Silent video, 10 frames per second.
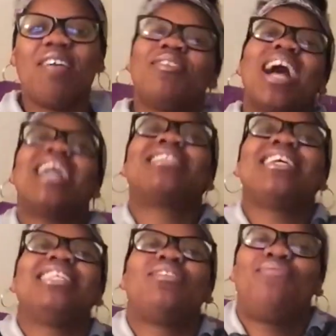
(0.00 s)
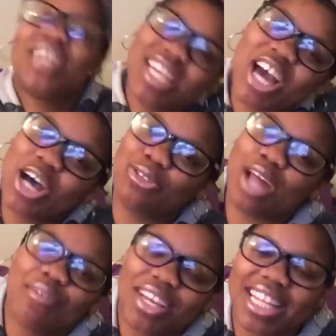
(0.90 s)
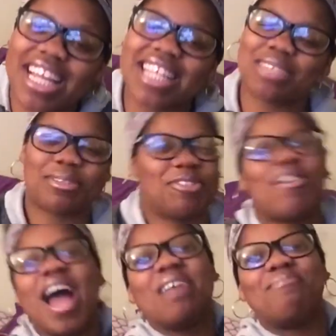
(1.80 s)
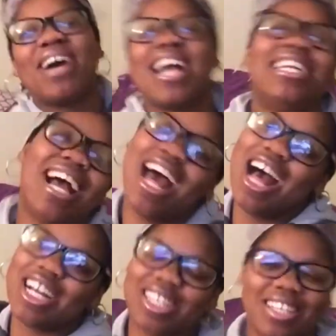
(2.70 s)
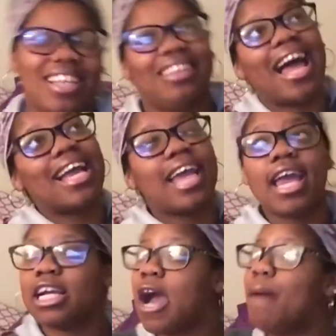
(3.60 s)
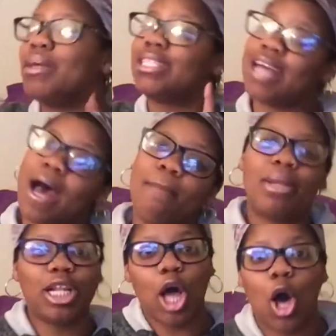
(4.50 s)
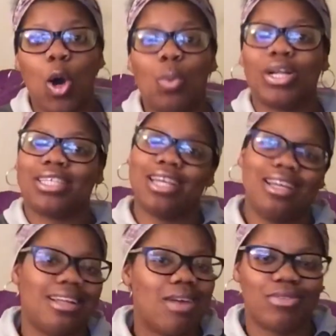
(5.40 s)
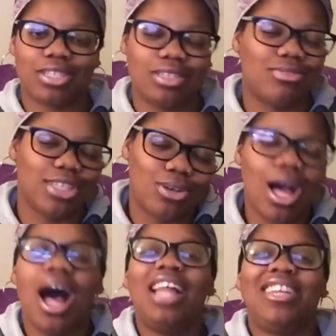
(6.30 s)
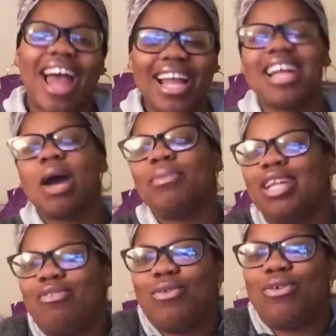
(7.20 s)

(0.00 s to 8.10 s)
If you guys like this video, do not forget to hit that subscribe button. Like and comment down below, what I say on every single video. Like and comment